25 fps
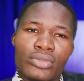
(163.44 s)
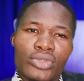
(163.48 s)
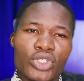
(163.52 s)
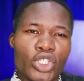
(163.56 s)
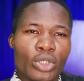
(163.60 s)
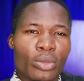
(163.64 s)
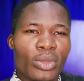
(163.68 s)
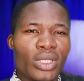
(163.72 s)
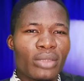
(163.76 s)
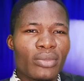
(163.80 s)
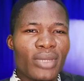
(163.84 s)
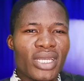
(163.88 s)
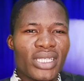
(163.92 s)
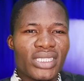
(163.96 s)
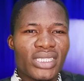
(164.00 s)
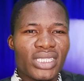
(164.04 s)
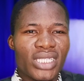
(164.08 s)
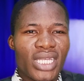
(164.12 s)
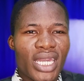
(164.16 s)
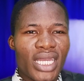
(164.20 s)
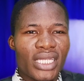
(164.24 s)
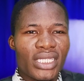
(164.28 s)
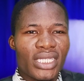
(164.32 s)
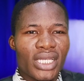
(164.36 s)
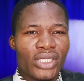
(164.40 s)
somebody might
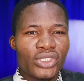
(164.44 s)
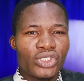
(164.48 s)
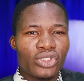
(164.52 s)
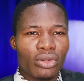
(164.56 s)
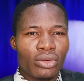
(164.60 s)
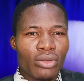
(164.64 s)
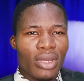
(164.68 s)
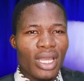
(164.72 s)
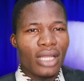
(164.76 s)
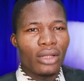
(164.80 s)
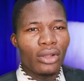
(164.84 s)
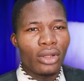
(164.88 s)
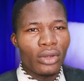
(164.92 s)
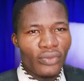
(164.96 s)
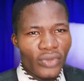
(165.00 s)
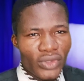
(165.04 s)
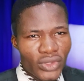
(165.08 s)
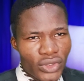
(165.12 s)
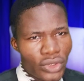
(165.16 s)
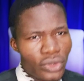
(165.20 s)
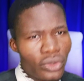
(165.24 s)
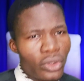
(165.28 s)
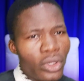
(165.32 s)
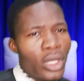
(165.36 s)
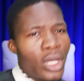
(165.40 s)
see the idea somewhere and love
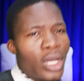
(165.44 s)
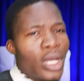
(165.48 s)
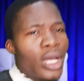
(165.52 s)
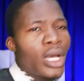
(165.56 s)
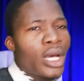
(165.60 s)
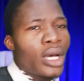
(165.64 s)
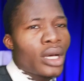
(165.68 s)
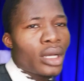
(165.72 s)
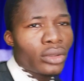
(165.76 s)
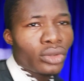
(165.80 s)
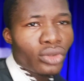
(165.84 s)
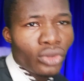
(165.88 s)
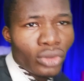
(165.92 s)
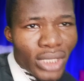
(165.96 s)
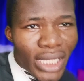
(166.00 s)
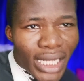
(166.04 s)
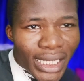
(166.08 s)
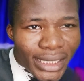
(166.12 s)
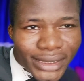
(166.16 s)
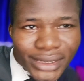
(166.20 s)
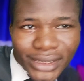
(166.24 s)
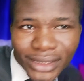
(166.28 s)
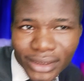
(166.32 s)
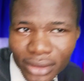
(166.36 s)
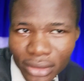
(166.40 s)
it. So know
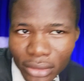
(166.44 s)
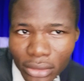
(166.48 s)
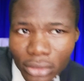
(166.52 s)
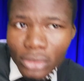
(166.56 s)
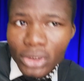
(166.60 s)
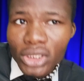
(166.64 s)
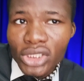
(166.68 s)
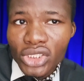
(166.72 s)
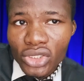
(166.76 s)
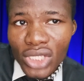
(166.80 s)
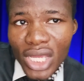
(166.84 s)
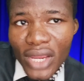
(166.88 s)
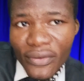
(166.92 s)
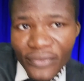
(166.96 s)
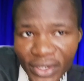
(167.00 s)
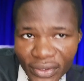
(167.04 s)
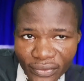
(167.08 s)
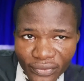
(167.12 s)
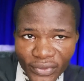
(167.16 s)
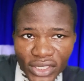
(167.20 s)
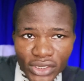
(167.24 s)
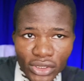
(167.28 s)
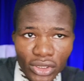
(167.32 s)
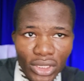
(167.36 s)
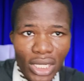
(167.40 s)
that it's not every
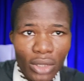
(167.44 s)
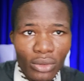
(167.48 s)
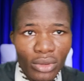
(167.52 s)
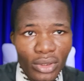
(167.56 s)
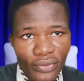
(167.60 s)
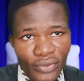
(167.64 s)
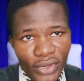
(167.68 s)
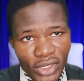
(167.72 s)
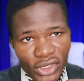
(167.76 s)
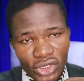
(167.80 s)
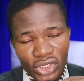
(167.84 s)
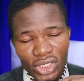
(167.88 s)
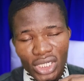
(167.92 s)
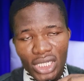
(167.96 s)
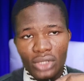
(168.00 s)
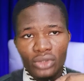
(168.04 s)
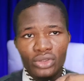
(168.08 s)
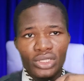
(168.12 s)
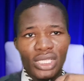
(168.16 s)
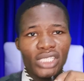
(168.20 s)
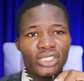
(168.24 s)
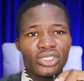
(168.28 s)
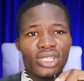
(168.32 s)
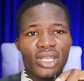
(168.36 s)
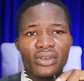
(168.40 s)
investor that will invest your idea. I
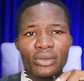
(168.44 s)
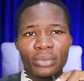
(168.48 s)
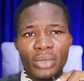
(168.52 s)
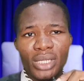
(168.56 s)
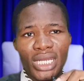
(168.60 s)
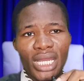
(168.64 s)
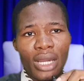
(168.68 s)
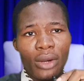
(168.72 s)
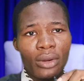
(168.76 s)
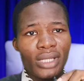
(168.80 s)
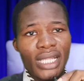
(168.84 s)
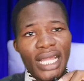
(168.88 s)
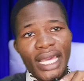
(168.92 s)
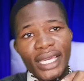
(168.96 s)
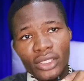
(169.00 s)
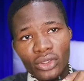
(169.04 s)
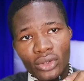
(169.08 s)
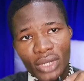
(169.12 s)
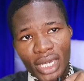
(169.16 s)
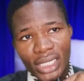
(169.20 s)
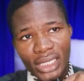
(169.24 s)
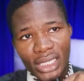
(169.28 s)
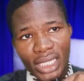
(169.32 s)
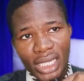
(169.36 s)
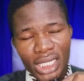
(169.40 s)
know that it's not everybody that will
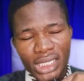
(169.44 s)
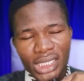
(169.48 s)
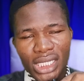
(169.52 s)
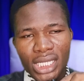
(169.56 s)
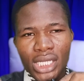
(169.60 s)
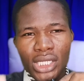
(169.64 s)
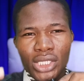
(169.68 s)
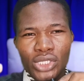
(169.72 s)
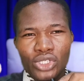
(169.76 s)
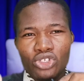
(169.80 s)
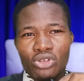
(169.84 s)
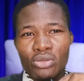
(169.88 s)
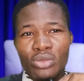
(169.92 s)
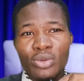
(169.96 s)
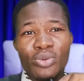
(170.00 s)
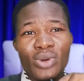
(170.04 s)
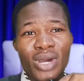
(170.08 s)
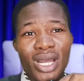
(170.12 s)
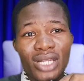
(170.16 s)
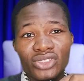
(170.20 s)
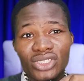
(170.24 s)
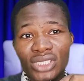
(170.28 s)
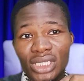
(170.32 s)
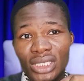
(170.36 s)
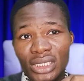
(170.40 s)
like your idea. Some
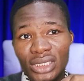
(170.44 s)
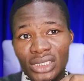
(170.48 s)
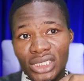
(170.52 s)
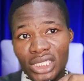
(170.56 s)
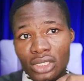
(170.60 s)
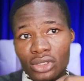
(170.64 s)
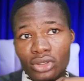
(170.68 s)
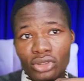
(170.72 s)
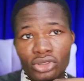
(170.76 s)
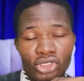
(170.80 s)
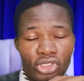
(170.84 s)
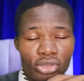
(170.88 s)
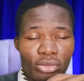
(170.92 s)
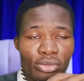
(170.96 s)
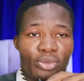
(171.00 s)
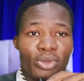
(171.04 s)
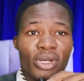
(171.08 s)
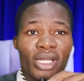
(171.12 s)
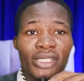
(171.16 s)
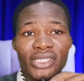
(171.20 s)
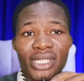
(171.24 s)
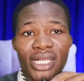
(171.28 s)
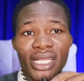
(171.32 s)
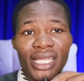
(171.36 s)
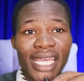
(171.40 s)
people are actually jealous. Some
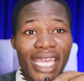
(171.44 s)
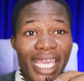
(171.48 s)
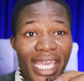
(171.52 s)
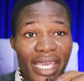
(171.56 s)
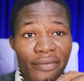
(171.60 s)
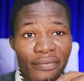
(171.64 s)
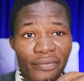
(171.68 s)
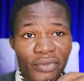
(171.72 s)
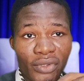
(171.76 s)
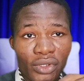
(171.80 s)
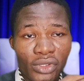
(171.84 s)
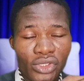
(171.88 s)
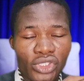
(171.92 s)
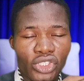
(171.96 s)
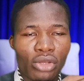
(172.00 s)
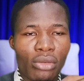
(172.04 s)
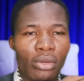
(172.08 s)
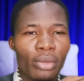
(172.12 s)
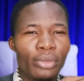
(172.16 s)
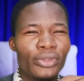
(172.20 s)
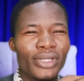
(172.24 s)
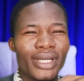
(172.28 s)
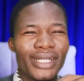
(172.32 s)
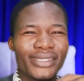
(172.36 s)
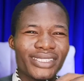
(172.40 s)
people are actually envious.
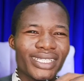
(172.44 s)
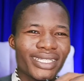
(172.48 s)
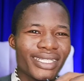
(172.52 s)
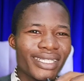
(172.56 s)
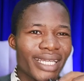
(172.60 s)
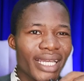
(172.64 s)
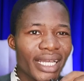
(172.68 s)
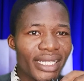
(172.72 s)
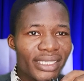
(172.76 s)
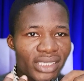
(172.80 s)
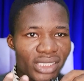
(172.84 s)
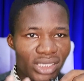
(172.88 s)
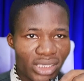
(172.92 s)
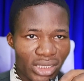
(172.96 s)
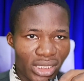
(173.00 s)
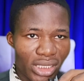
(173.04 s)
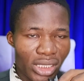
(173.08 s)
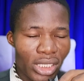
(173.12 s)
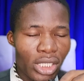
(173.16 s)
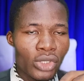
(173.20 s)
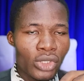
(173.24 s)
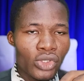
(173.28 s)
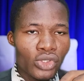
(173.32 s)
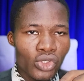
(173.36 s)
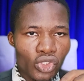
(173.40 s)
Some people actually can't
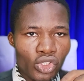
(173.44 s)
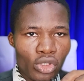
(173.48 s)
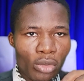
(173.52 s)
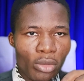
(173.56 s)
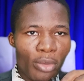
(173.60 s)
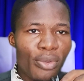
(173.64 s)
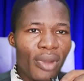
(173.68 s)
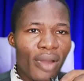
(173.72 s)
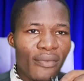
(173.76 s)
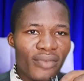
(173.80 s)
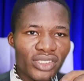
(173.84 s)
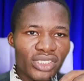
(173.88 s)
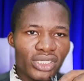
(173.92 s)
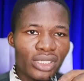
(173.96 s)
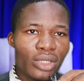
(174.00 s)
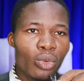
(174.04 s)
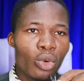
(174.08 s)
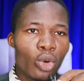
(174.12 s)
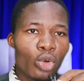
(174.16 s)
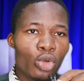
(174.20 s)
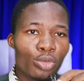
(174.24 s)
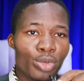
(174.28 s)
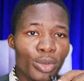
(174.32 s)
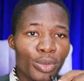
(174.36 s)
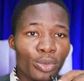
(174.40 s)
see. Some people have actually
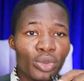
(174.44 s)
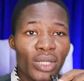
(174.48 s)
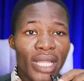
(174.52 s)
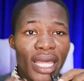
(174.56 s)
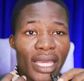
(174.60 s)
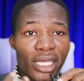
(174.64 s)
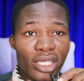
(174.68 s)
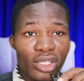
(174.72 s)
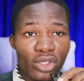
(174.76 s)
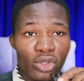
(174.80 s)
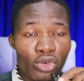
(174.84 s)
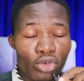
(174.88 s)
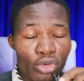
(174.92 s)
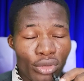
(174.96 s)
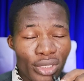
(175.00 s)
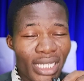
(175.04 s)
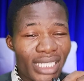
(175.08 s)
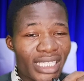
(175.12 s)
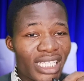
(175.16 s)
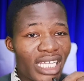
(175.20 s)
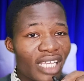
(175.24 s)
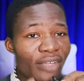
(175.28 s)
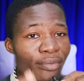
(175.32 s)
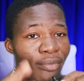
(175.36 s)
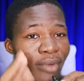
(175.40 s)
worked with people like you
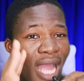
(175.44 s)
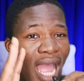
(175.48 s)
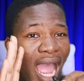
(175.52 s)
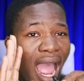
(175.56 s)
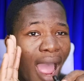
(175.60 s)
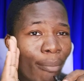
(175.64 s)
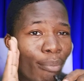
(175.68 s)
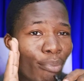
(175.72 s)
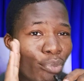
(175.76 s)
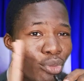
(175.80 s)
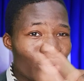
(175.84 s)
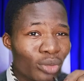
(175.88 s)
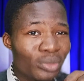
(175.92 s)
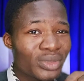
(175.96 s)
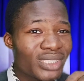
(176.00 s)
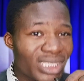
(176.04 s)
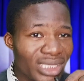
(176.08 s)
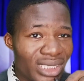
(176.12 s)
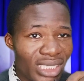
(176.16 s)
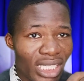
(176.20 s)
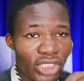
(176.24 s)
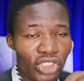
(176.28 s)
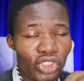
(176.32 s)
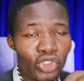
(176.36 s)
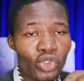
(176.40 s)
that are
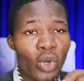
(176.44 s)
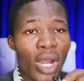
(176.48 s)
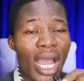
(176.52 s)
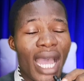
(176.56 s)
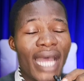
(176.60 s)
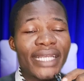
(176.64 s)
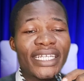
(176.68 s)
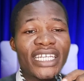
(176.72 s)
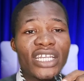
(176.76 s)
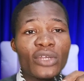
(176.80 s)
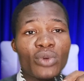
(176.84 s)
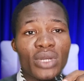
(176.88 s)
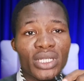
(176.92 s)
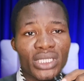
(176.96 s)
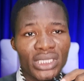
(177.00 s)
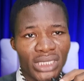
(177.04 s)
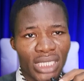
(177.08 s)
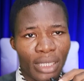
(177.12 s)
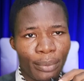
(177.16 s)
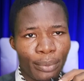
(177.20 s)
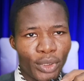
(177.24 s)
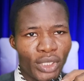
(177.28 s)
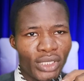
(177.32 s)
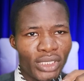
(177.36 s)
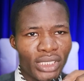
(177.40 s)
promising as you and they were
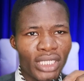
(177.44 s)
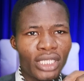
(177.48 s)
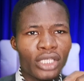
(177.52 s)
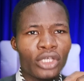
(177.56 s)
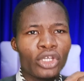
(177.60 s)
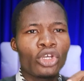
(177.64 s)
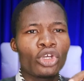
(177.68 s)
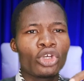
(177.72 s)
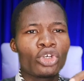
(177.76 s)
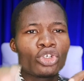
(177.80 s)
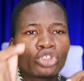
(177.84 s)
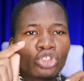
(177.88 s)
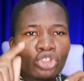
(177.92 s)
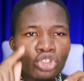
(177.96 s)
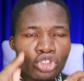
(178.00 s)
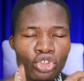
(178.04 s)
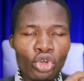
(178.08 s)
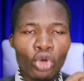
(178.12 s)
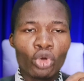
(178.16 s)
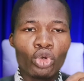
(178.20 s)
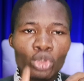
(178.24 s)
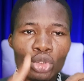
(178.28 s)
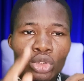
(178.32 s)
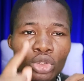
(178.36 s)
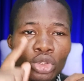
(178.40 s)
disappointed.
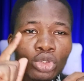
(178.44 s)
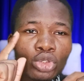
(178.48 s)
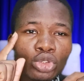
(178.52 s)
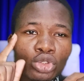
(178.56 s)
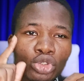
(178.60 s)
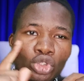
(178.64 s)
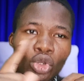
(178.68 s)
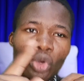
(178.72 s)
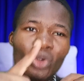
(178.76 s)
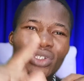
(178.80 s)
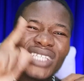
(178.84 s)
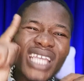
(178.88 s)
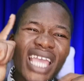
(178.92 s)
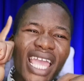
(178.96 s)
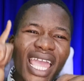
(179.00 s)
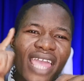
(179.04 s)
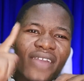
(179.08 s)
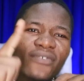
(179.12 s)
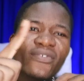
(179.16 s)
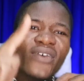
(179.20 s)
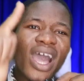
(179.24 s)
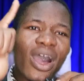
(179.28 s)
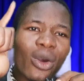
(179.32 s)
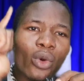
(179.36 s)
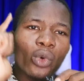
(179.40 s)
So don't
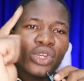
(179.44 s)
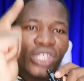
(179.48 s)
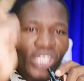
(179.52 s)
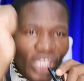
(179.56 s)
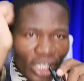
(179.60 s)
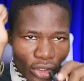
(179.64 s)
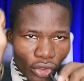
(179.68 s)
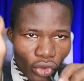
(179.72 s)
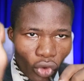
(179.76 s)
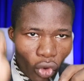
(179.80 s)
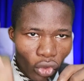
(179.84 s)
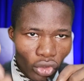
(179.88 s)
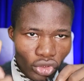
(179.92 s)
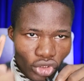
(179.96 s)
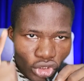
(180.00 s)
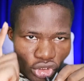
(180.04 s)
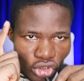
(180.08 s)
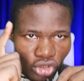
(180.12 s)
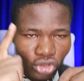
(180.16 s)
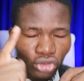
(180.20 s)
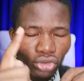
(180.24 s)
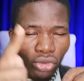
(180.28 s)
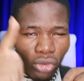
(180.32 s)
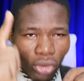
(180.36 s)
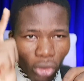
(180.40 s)
ever hold a
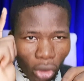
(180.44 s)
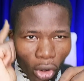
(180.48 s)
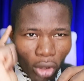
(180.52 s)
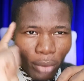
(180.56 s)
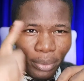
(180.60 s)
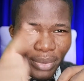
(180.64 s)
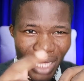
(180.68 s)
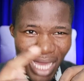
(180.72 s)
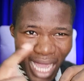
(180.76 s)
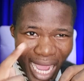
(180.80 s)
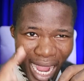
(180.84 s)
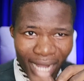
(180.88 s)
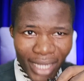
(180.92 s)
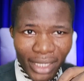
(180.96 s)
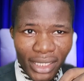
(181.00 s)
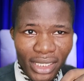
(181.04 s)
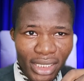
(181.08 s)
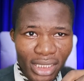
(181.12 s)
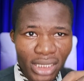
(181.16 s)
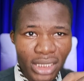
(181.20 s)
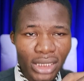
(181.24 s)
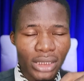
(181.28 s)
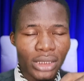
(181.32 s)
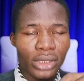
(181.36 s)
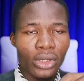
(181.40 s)
grudge or be
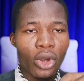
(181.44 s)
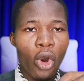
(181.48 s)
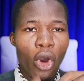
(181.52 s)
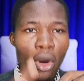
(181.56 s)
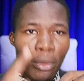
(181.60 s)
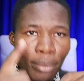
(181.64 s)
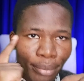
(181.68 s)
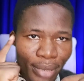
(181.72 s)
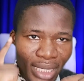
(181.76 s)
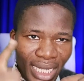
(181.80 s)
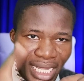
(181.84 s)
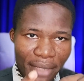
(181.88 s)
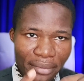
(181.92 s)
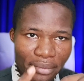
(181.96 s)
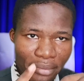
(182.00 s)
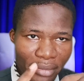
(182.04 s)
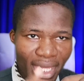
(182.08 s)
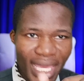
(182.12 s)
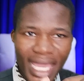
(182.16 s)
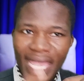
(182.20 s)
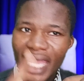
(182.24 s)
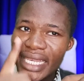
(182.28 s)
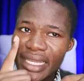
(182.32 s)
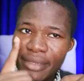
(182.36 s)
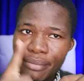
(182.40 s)
angry or blame
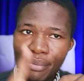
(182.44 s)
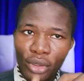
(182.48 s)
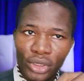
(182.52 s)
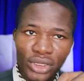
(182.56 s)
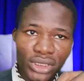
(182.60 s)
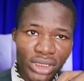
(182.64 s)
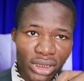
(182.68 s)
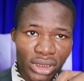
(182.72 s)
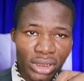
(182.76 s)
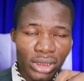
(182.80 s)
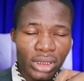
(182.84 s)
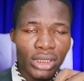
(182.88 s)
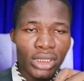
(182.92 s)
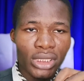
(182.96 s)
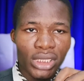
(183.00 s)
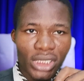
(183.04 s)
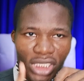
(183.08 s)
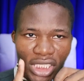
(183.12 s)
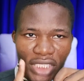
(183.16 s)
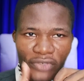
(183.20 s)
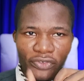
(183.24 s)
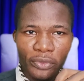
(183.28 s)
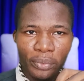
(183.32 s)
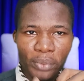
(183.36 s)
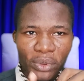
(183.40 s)
anybody
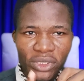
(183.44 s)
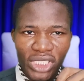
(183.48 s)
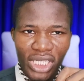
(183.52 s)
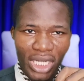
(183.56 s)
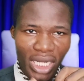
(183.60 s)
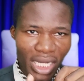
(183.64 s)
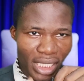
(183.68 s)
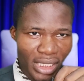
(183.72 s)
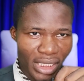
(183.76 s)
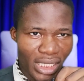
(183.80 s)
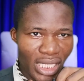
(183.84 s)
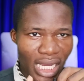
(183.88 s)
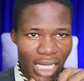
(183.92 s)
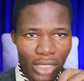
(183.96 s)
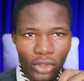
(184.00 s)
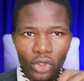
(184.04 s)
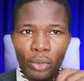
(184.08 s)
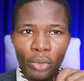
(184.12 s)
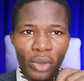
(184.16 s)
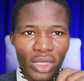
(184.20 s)
if you pitch an idea and